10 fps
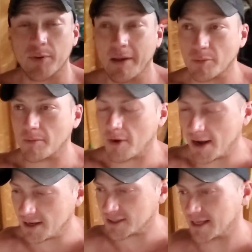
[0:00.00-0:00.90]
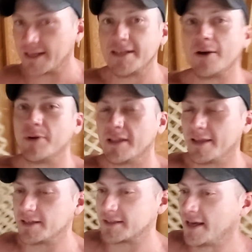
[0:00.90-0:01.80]
problem arise, is I did not
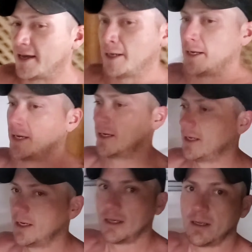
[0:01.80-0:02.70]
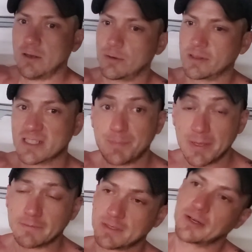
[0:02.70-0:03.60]
realize that one of the
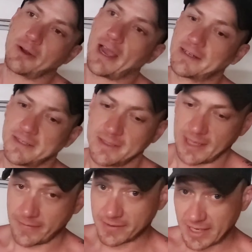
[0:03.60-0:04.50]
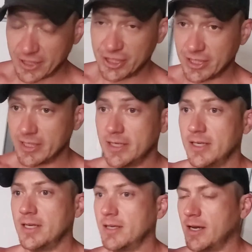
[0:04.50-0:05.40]
spindles was cracked, and the tension,
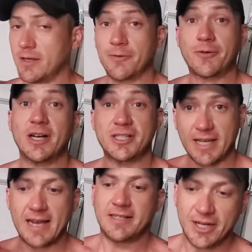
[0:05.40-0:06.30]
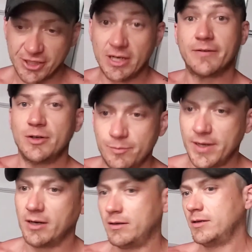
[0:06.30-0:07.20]
the fresh tight tension of a new
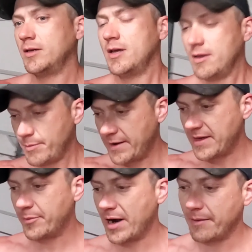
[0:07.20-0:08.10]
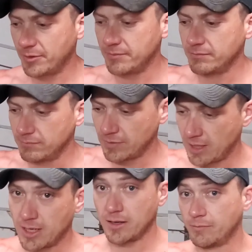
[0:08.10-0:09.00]
belt made that problem
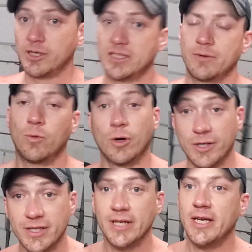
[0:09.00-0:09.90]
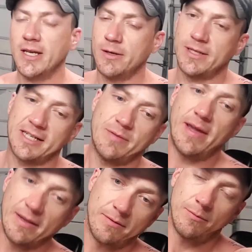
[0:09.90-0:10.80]
much worse. It was actually
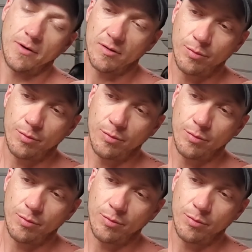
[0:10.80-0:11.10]
making one of the